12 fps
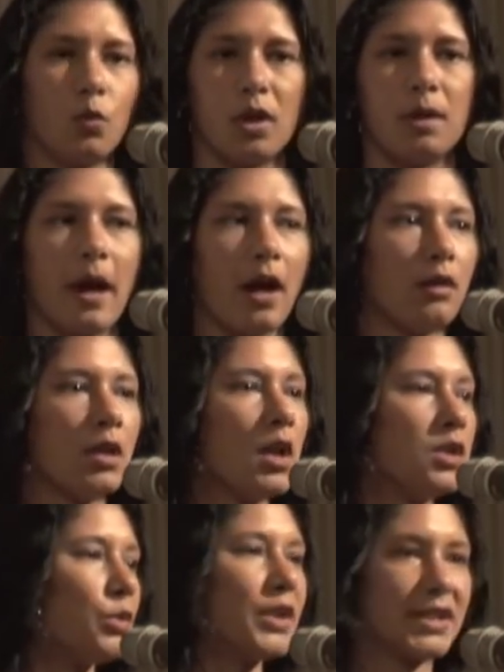What about
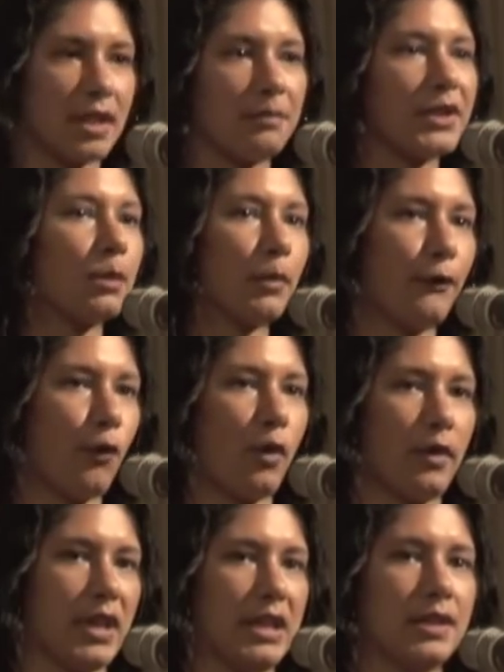doing something
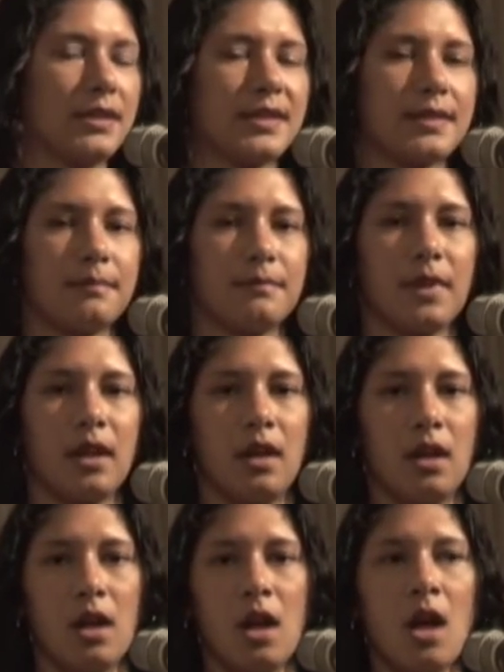before this?
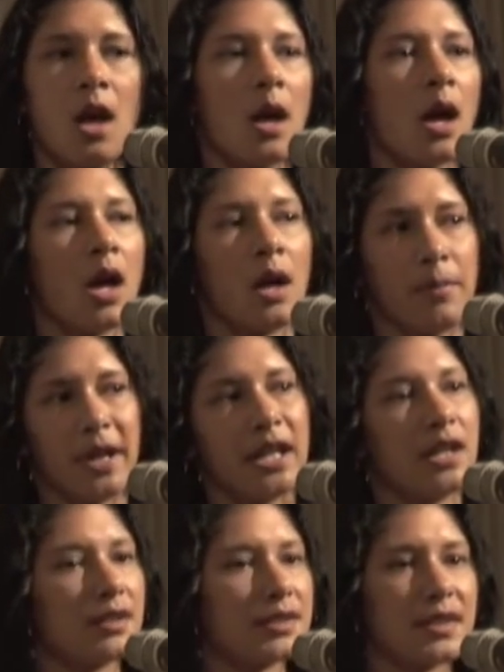But
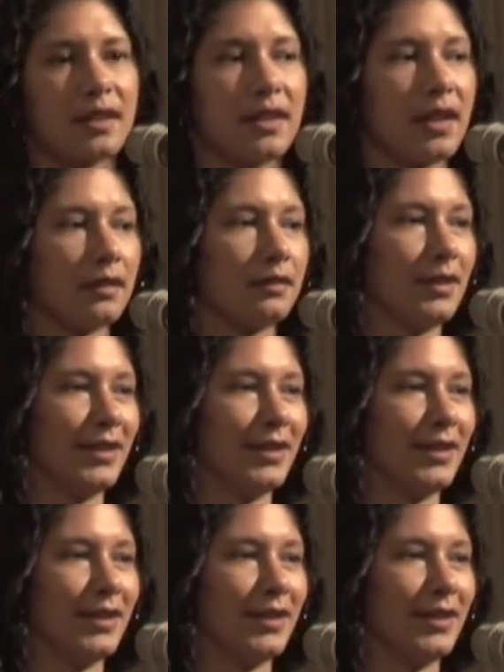here's the thing.